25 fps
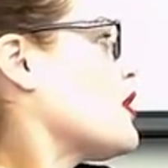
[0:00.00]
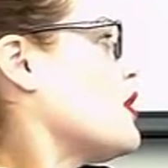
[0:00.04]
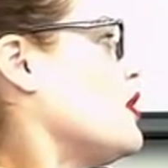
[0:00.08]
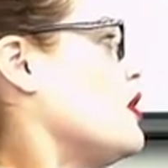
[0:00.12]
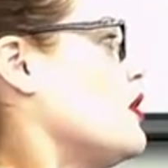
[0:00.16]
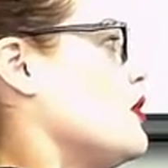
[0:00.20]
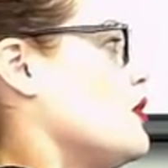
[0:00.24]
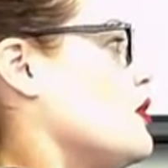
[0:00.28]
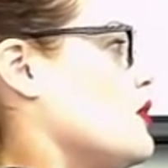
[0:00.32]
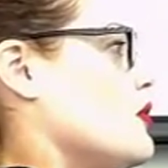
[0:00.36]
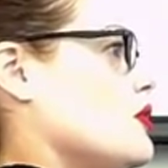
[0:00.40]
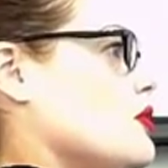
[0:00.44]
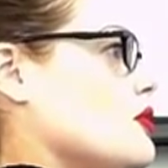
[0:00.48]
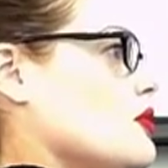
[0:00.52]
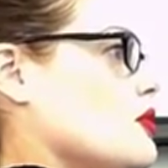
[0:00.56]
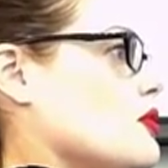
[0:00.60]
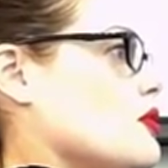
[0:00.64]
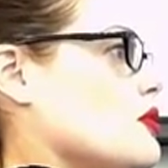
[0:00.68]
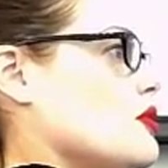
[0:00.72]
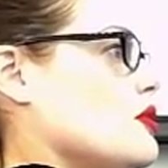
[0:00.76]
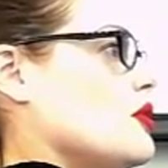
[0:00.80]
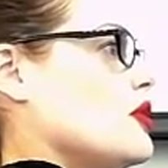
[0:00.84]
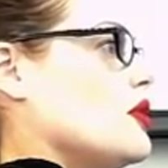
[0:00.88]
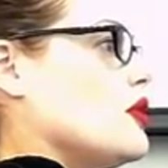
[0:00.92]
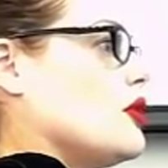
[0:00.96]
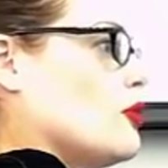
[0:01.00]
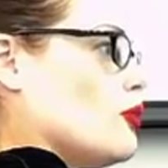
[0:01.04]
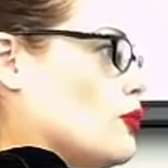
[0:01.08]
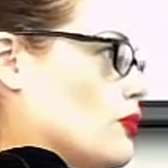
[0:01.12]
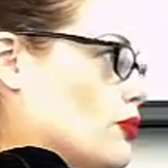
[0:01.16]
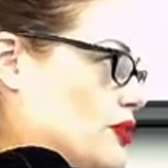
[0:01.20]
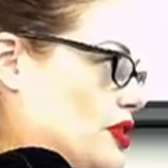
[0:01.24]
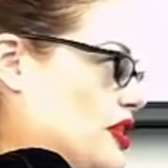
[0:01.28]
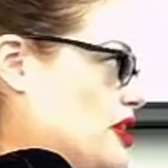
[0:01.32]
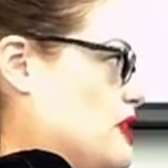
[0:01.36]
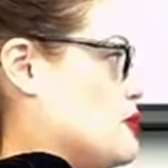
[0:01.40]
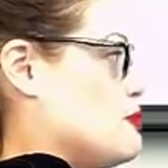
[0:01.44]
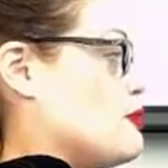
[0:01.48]
from disks. It,
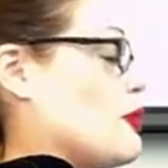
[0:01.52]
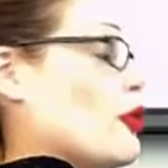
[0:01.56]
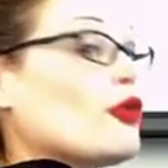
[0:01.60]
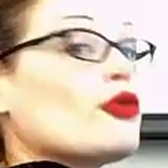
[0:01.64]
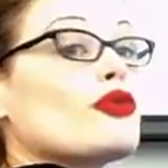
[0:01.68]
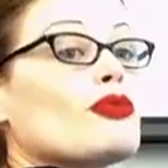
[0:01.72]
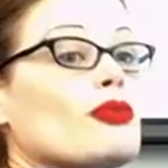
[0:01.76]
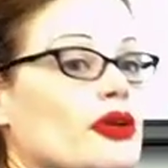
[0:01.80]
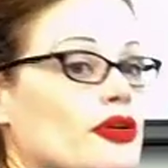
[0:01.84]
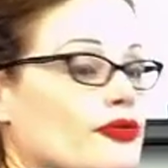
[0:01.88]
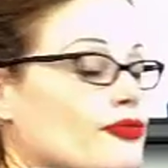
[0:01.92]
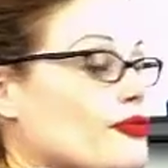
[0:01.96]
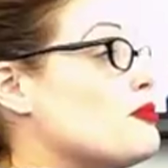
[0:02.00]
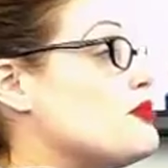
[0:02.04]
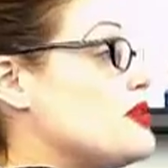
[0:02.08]
these both read from